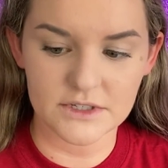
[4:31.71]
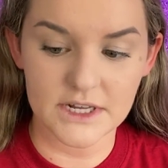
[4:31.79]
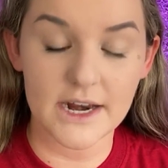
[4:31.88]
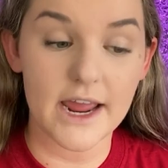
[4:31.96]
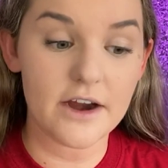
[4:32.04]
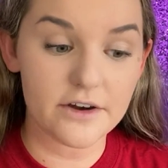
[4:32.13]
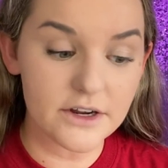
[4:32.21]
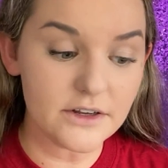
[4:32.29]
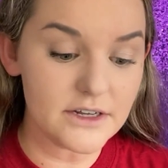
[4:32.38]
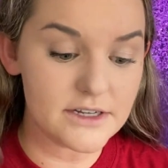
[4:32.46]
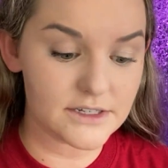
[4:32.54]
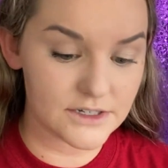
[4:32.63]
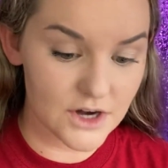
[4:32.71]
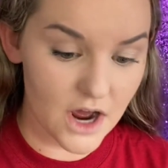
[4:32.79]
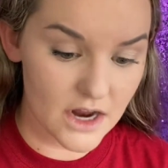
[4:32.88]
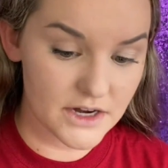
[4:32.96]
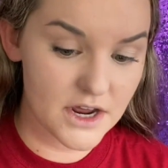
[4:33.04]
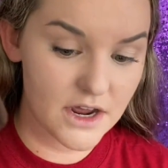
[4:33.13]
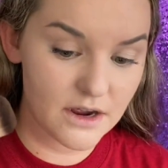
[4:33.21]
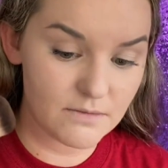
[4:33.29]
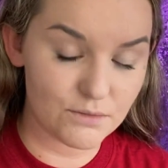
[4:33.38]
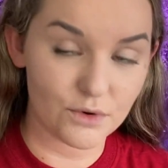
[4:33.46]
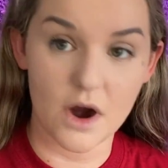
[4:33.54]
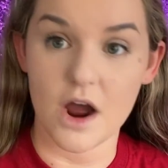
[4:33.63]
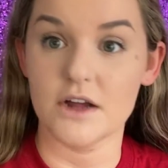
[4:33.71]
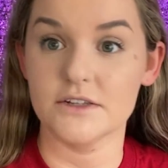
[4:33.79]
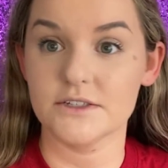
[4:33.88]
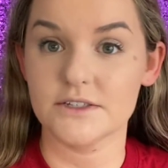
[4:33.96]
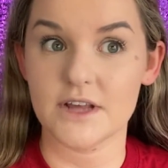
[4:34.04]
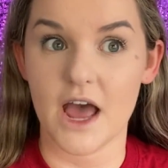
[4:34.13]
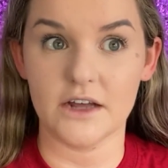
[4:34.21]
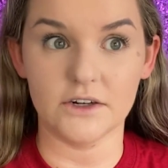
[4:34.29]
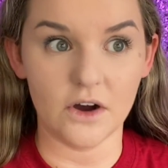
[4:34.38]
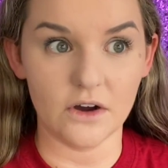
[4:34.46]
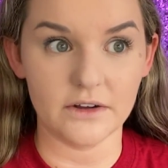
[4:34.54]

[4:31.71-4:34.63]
And Ariel is not bronze at all.